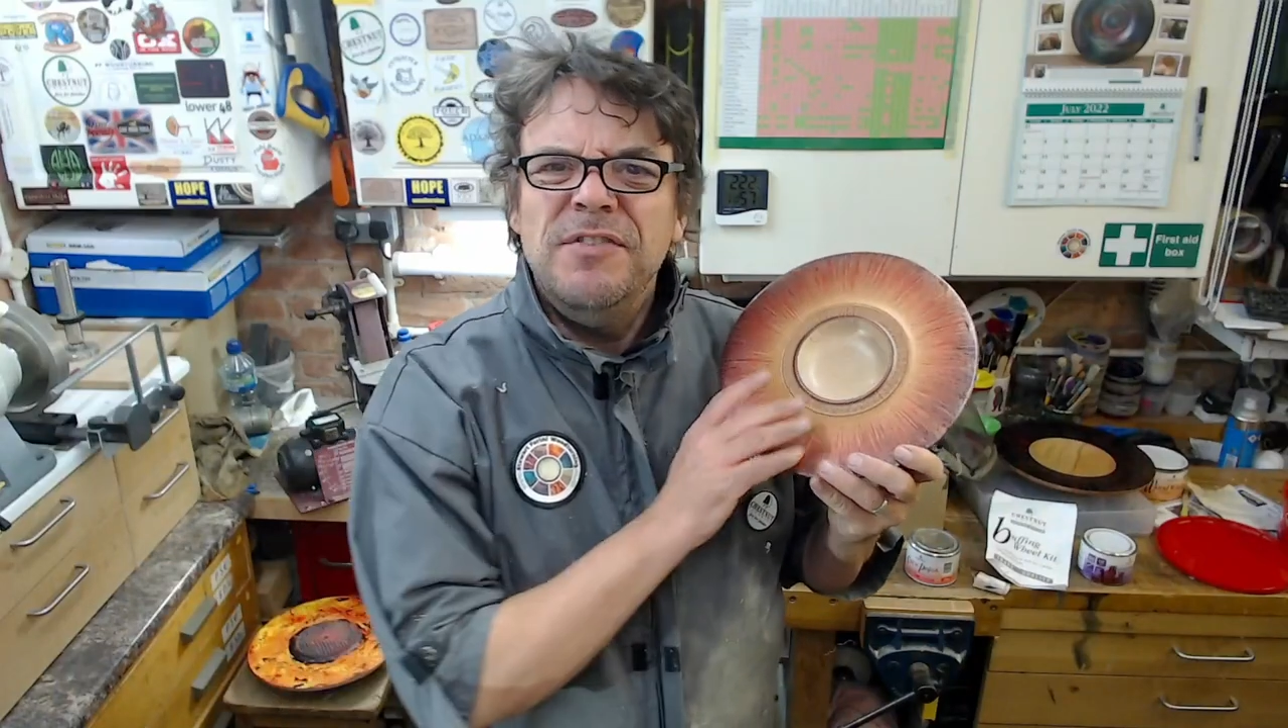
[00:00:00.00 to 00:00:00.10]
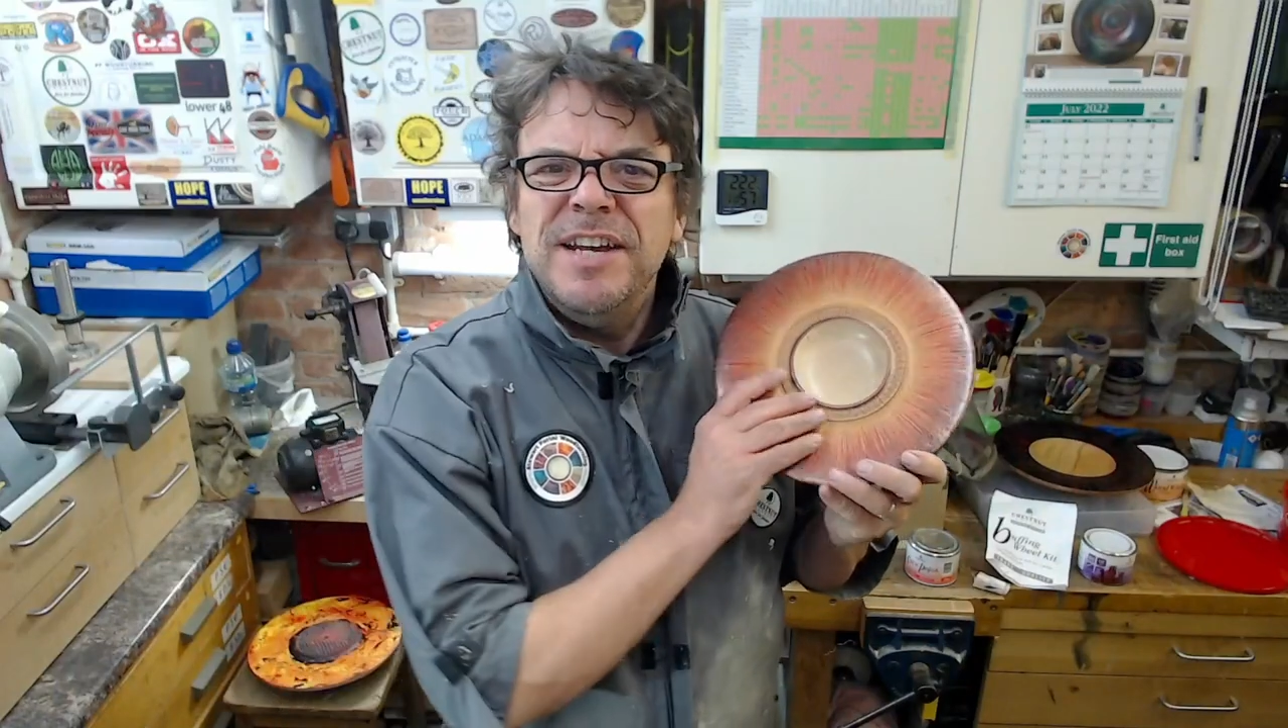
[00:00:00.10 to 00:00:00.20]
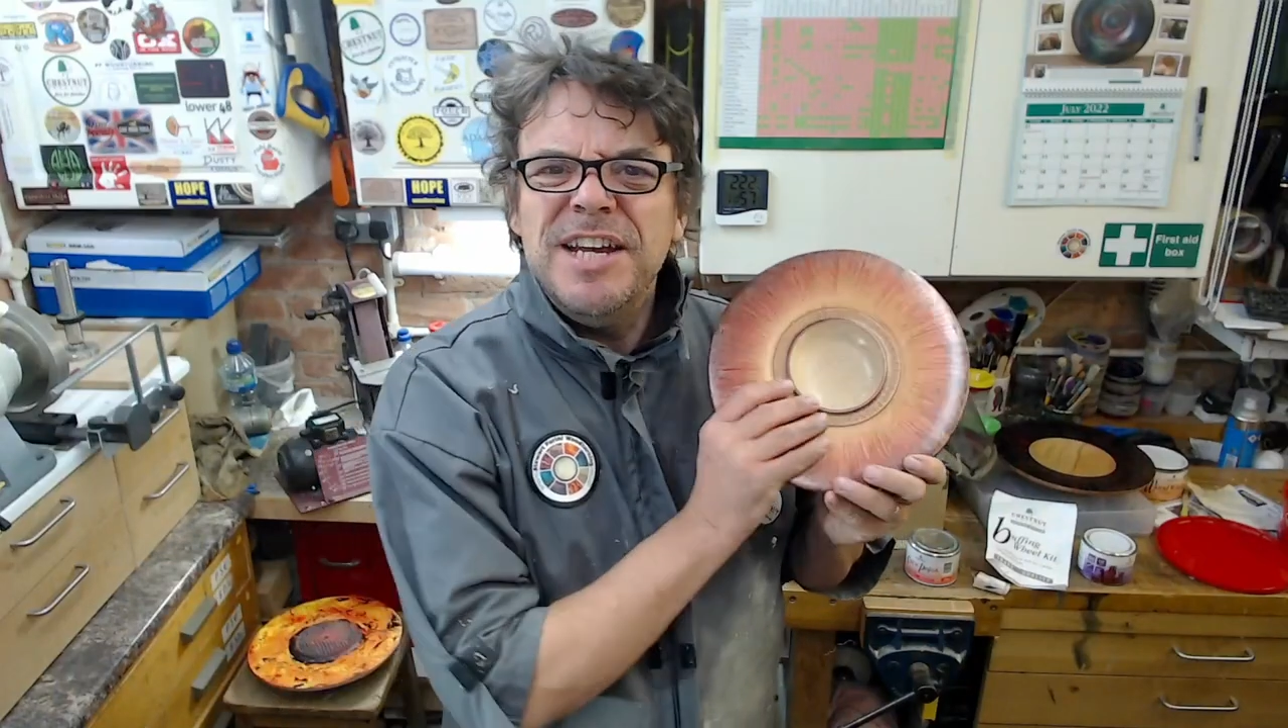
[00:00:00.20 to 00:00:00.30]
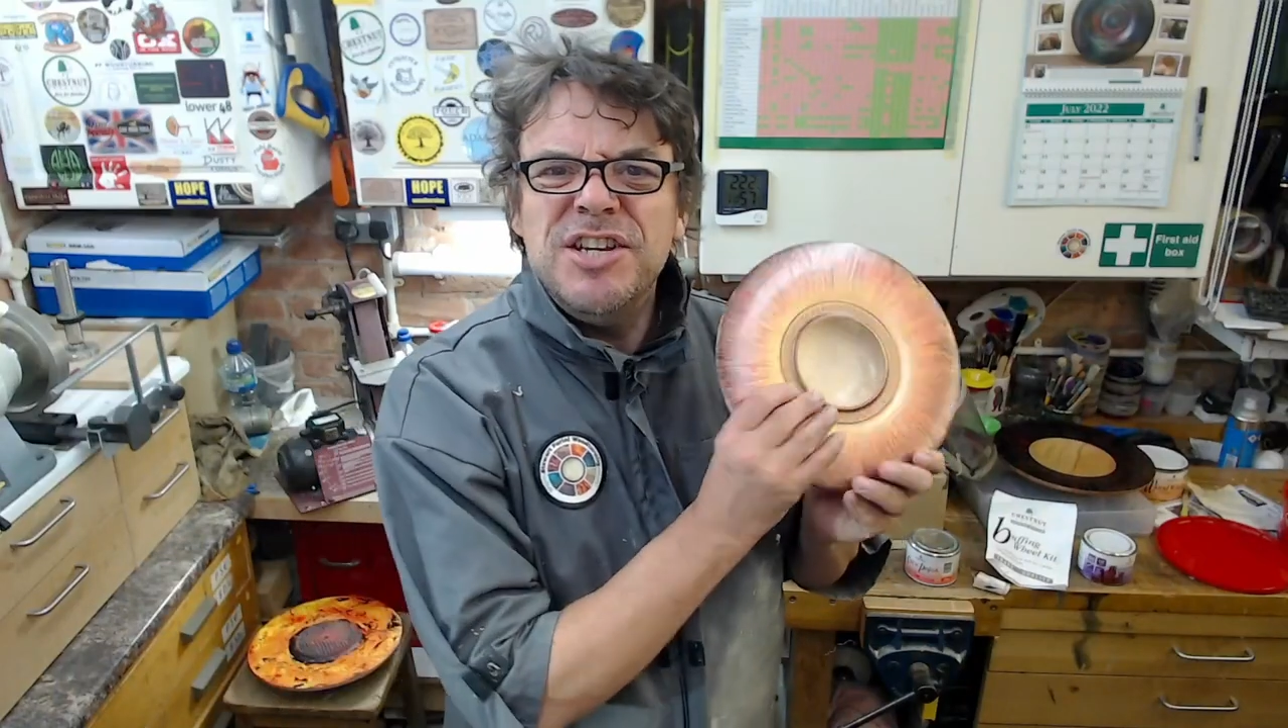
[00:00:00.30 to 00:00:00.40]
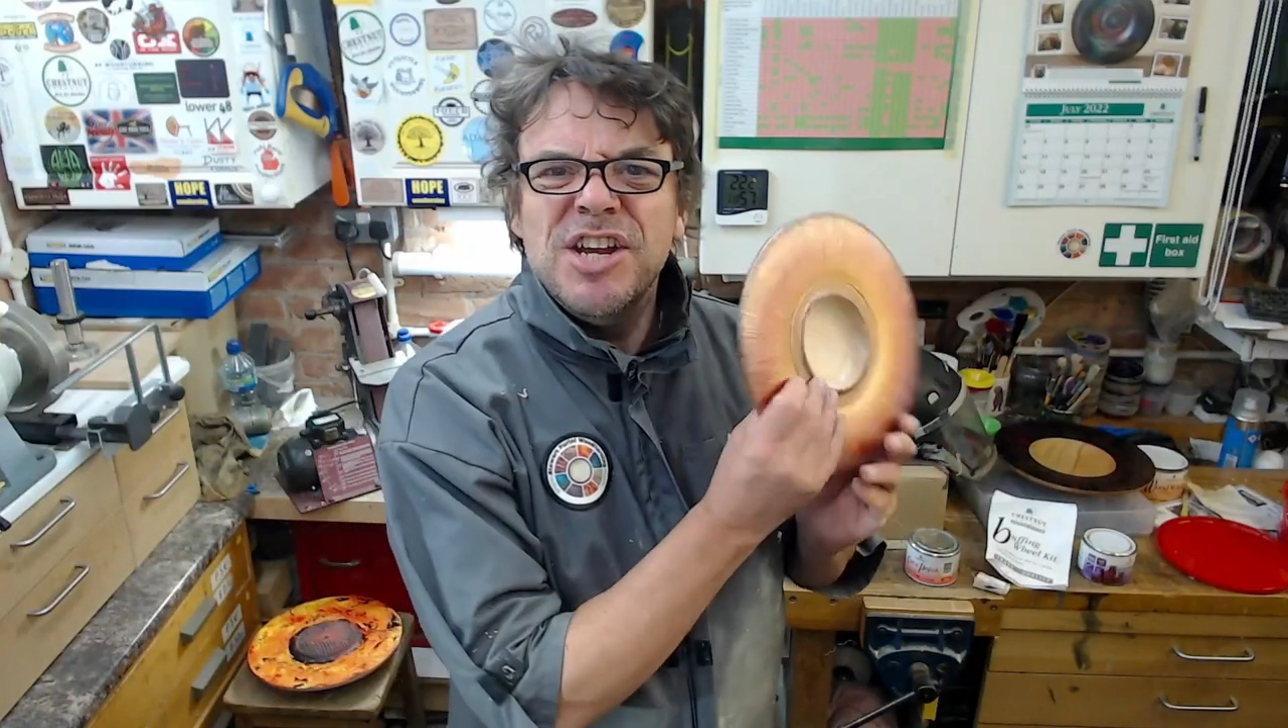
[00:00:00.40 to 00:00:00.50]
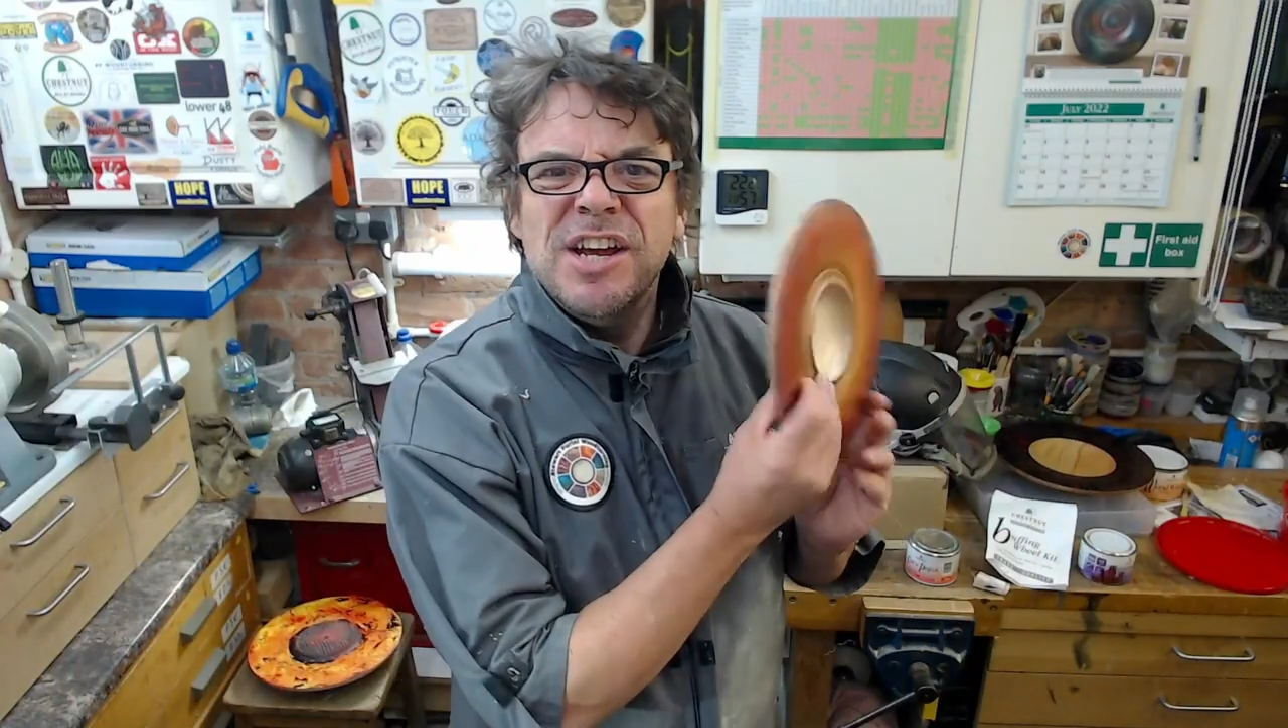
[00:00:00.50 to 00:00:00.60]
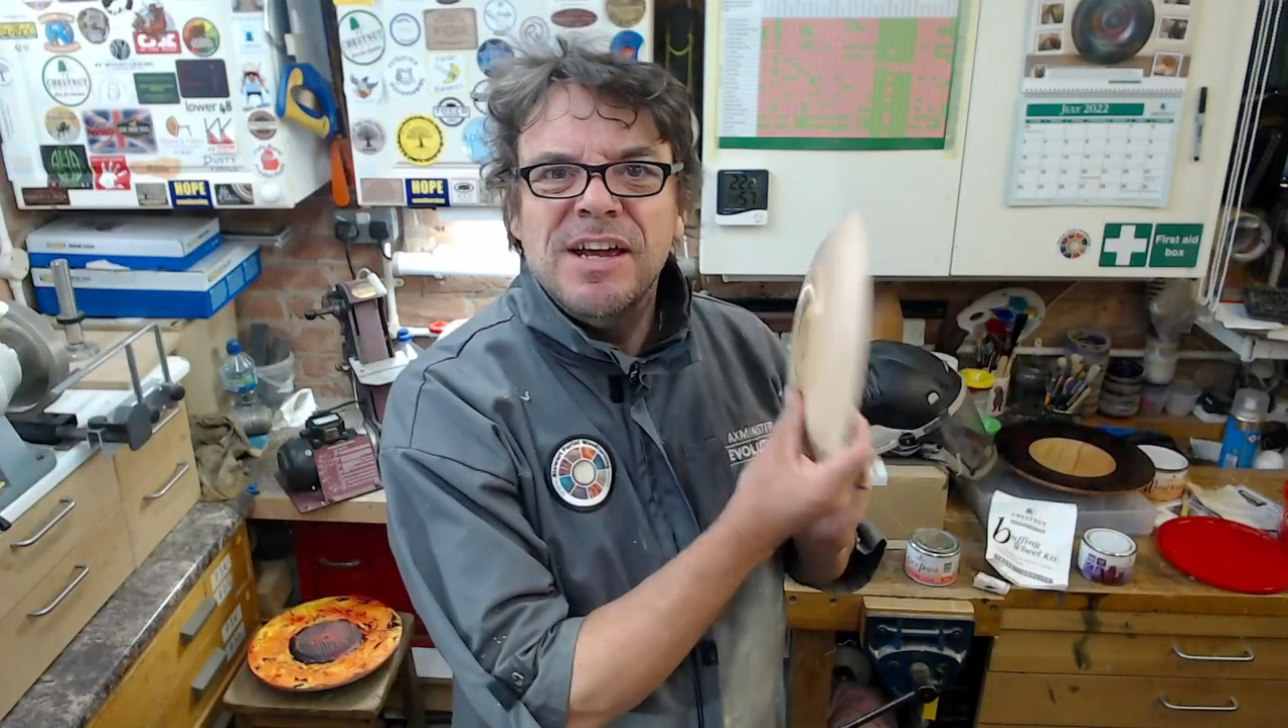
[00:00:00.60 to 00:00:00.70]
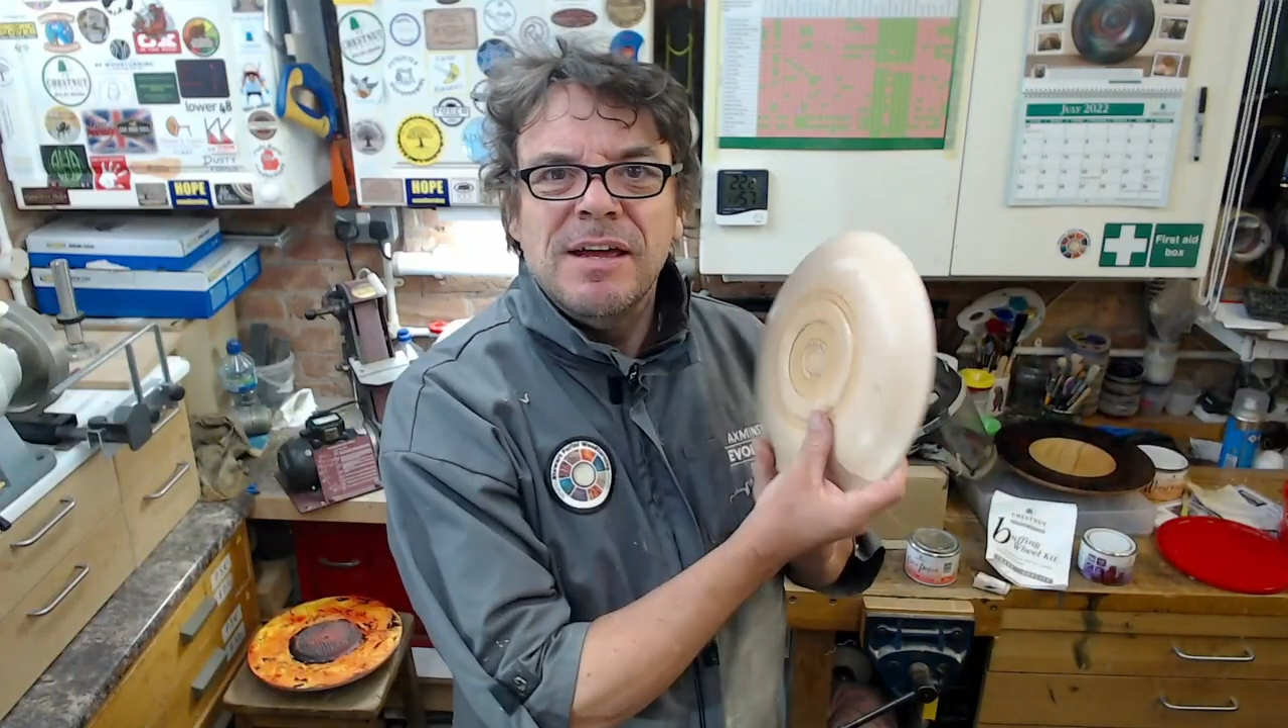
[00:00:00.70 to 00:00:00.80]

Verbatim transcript: finish